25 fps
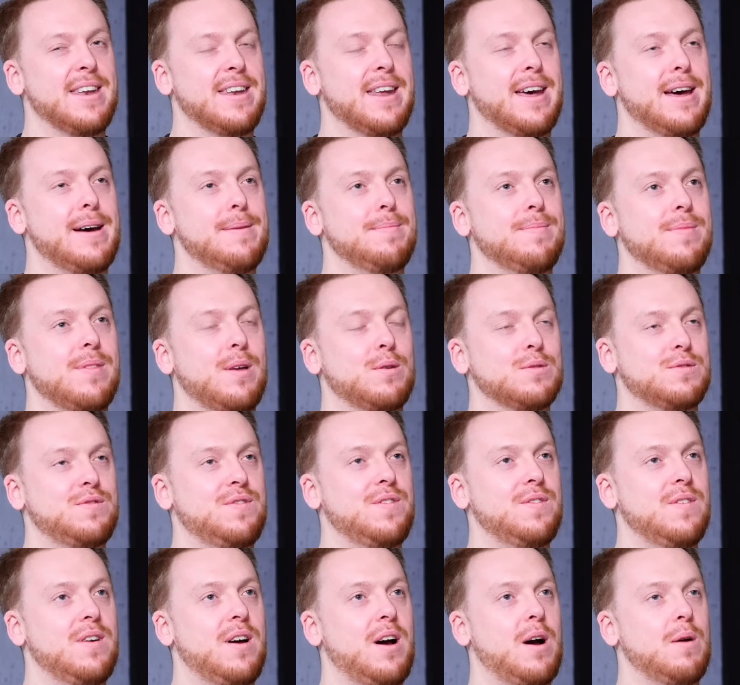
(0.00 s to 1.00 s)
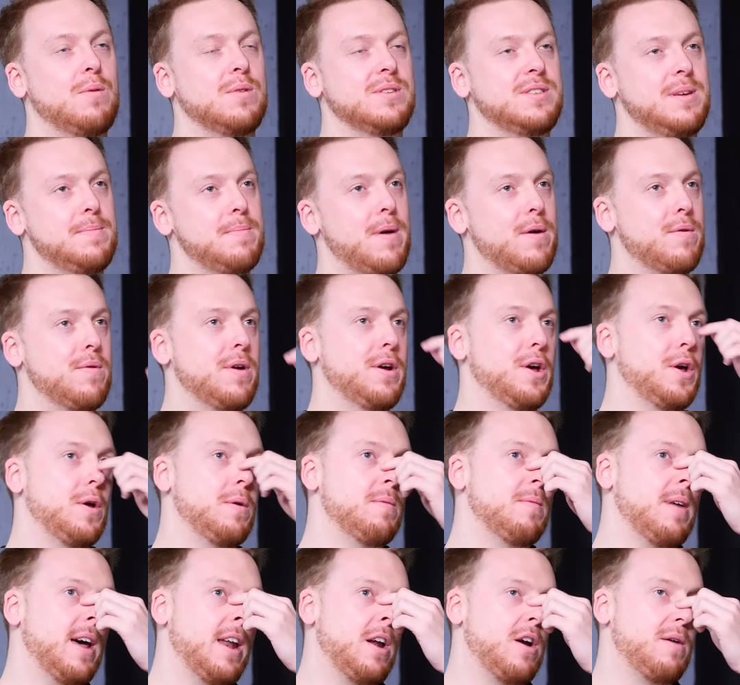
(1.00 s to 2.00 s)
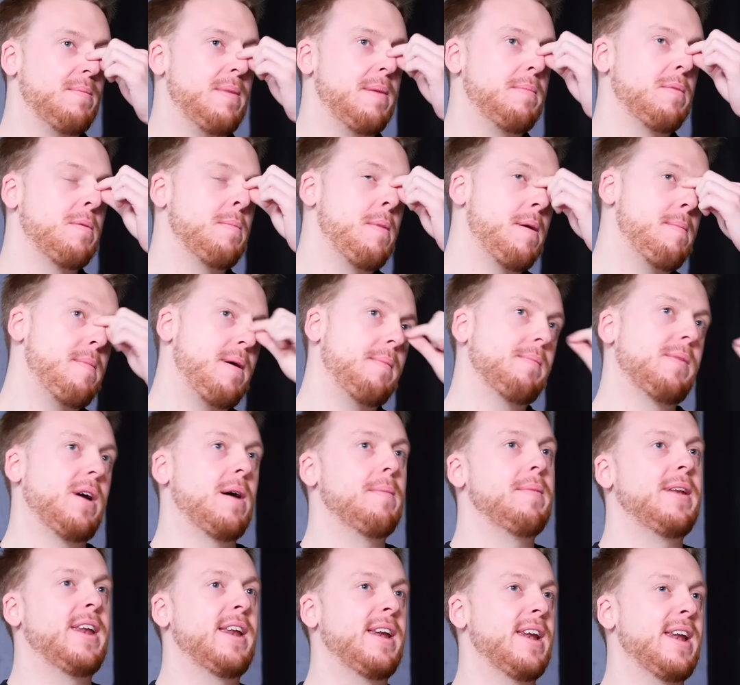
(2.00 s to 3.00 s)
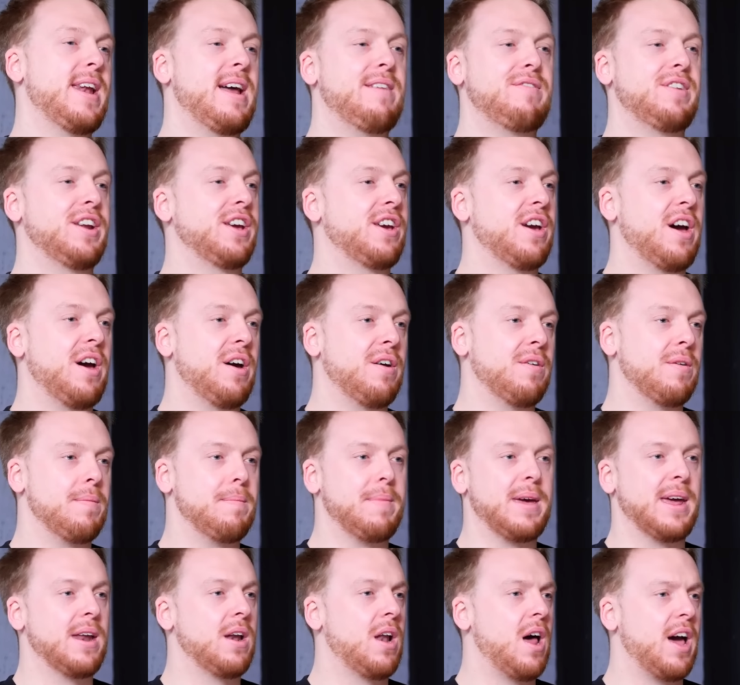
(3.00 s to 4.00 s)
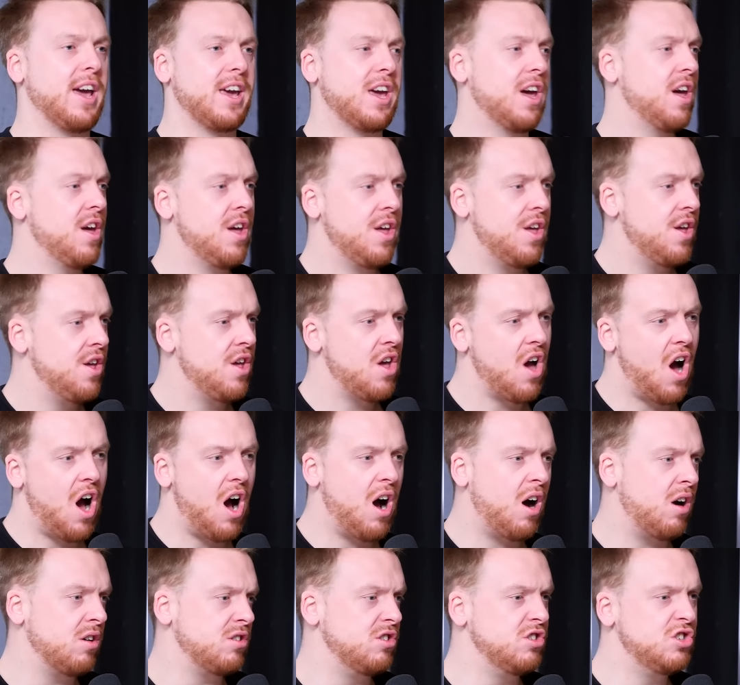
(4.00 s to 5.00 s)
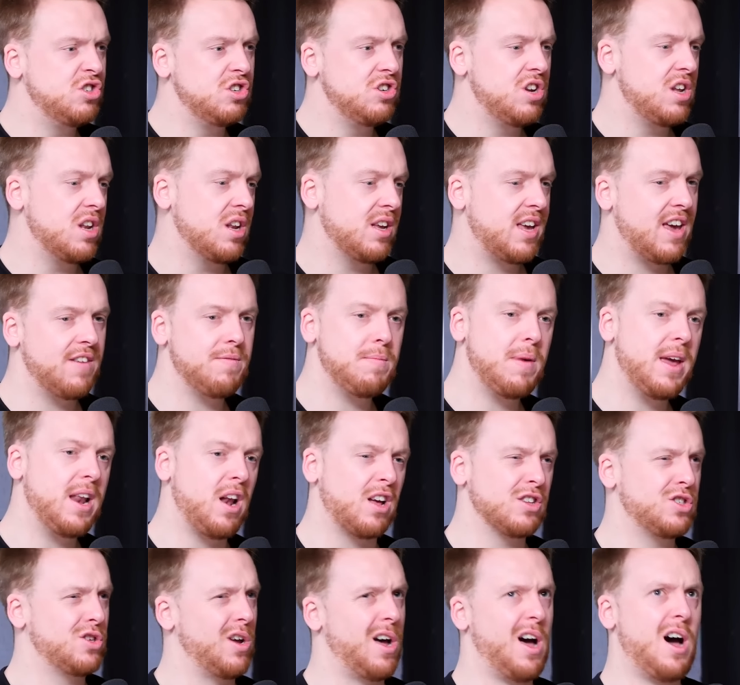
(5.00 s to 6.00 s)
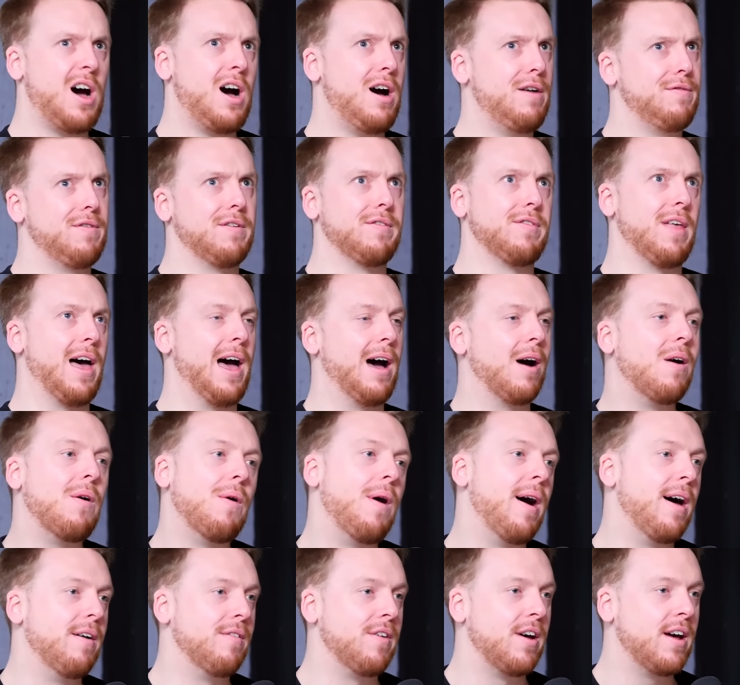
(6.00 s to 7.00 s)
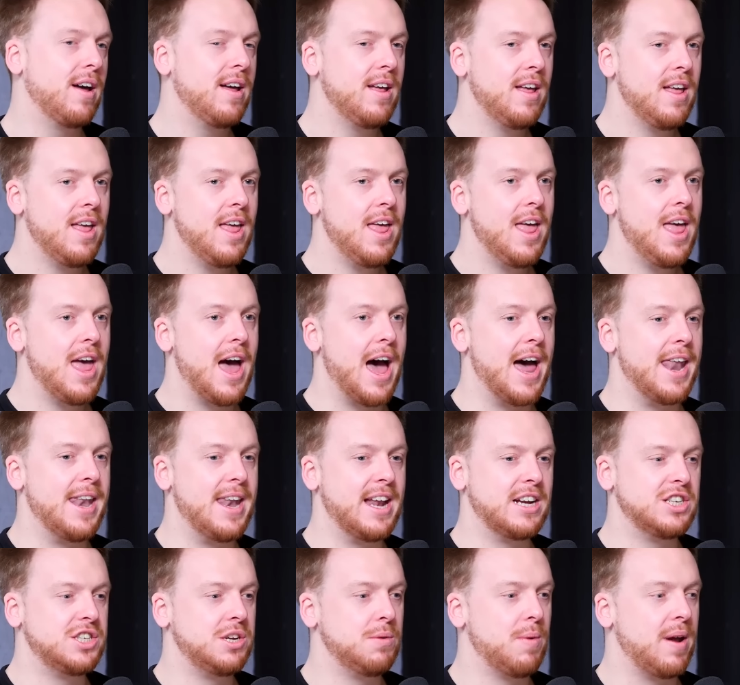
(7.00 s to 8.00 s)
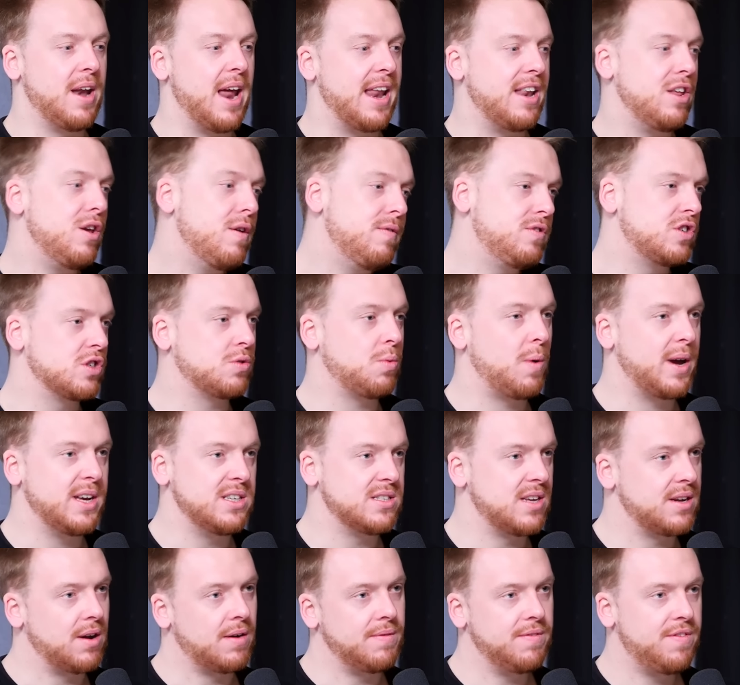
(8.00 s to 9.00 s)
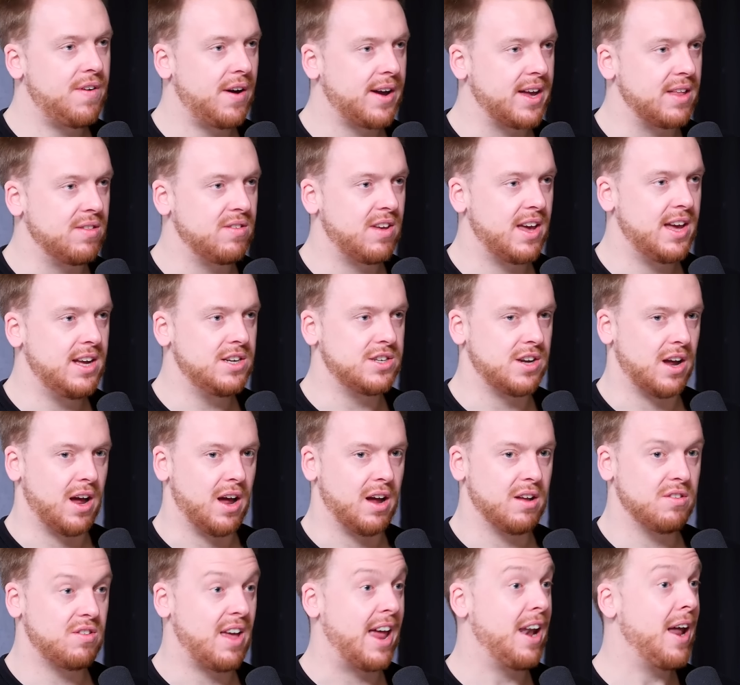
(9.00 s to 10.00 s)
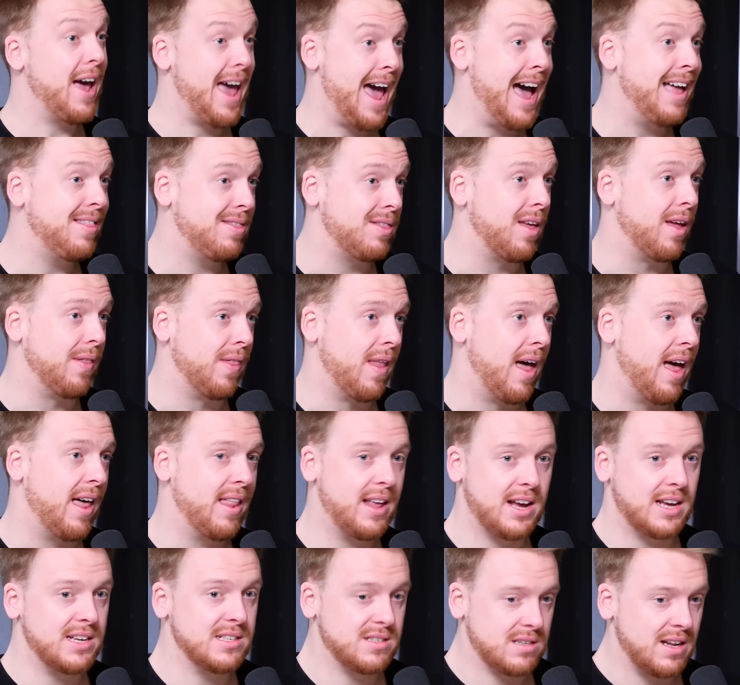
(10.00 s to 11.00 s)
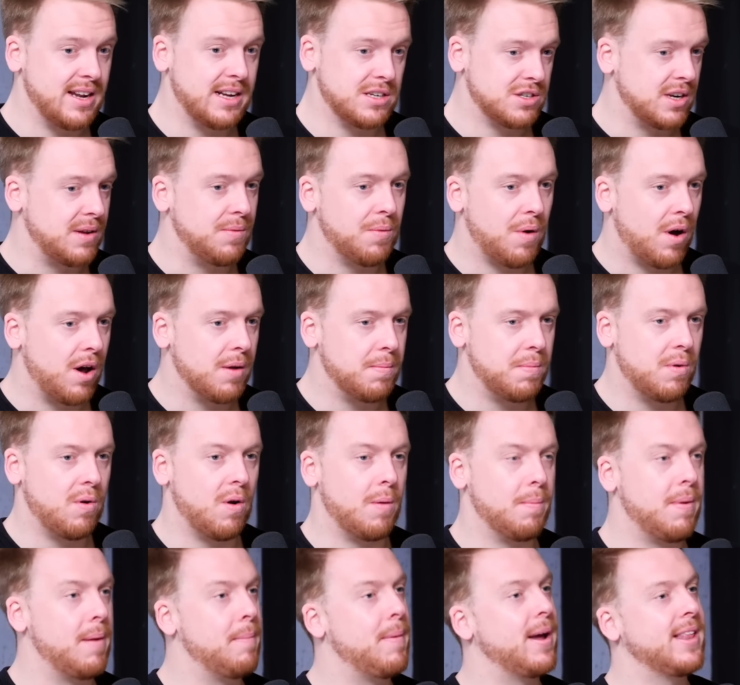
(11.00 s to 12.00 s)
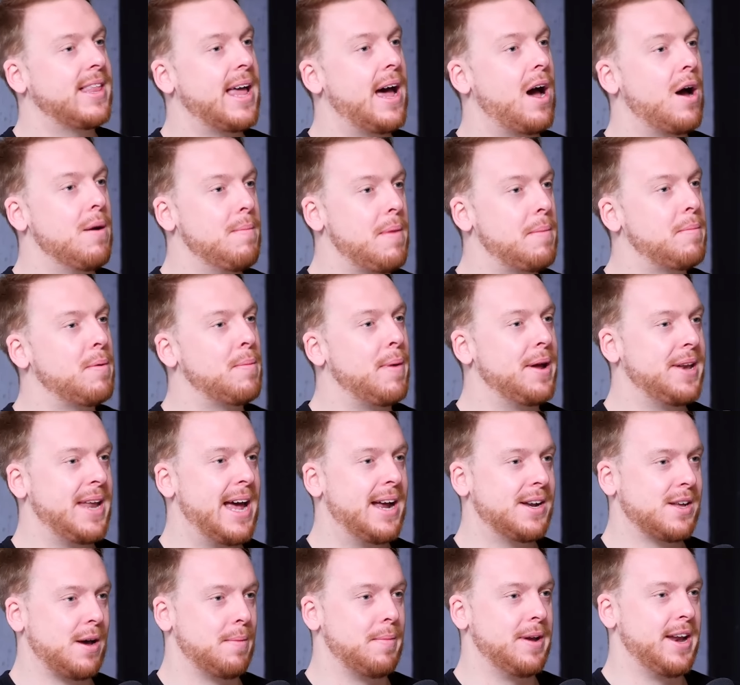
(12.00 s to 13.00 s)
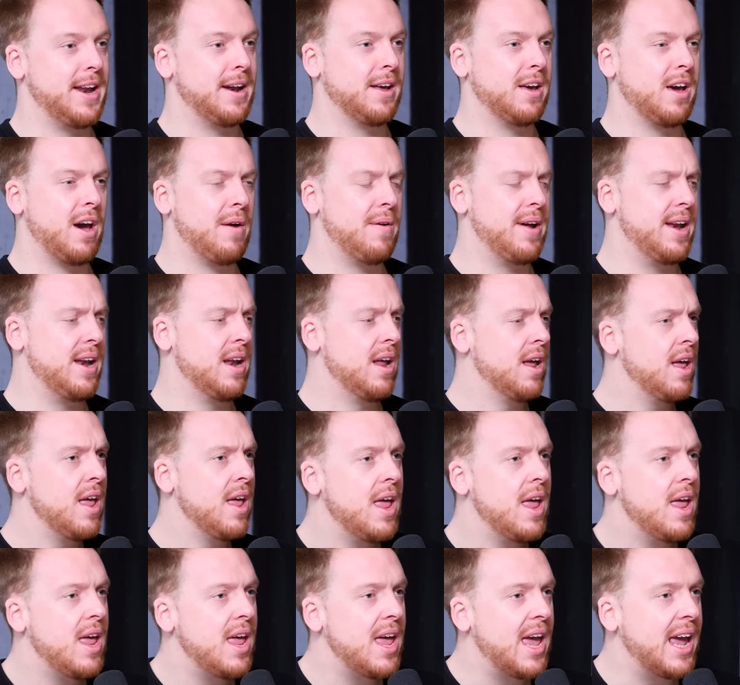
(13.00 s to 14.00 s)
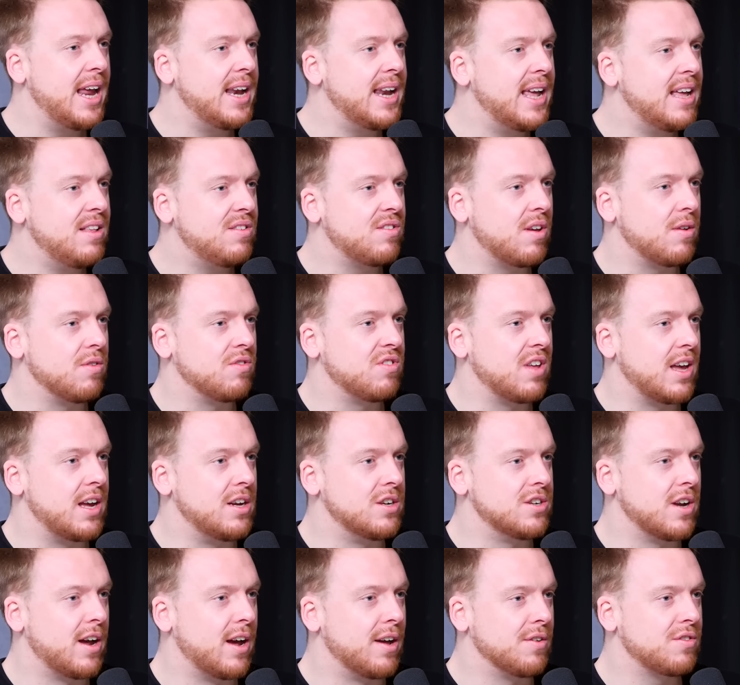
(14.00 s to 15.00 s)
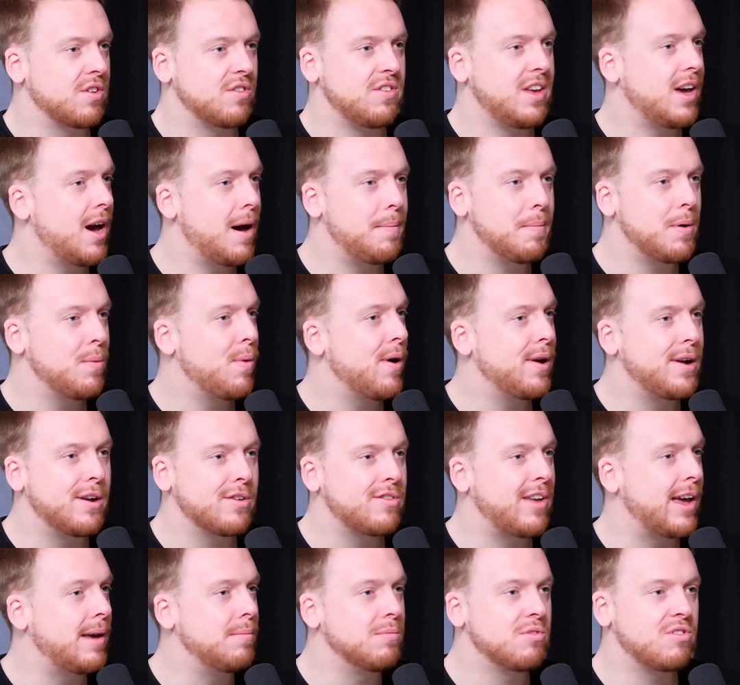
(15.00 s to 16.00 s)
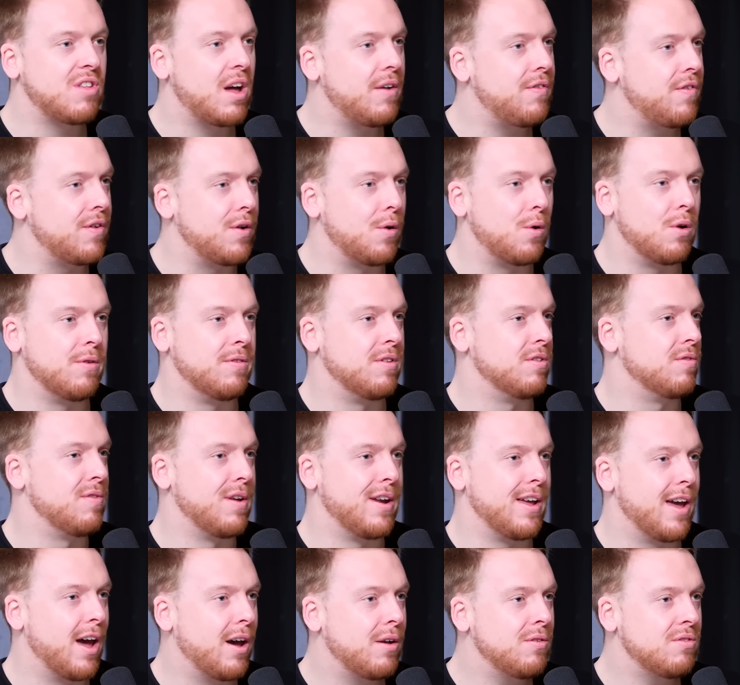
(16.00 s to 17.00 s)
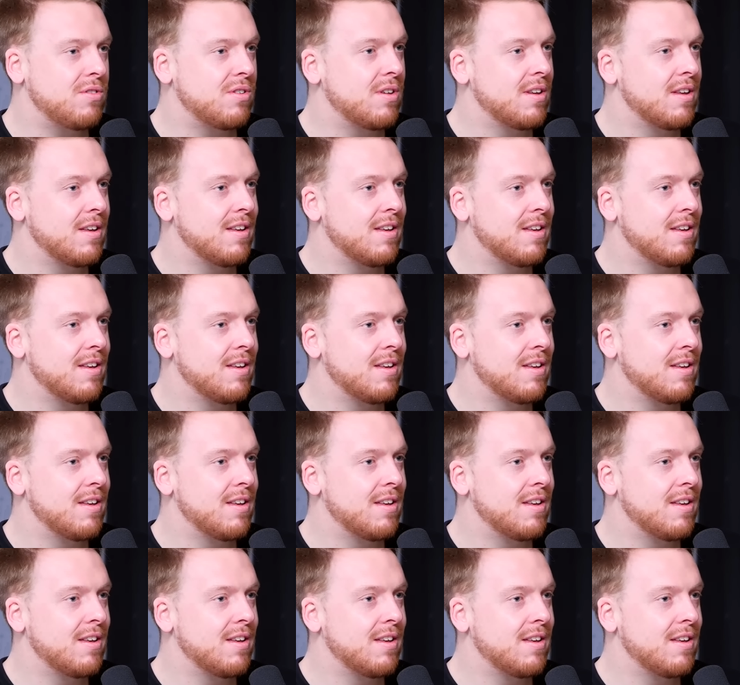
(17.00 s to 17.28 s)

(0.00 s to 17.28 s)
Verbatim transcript: um, I was I was in my room, and I remember my mum coming in and having a go and being like, "Oh, you should give me like half of that or whatever." And then she went, and you've just wasted it on fucking t-shirts. And I had done that. That is literally what I'd bought. But my dad, I remember my dad coming in and going, he needs those t-shirts because he can't be wearing the same stuff in all of his videos.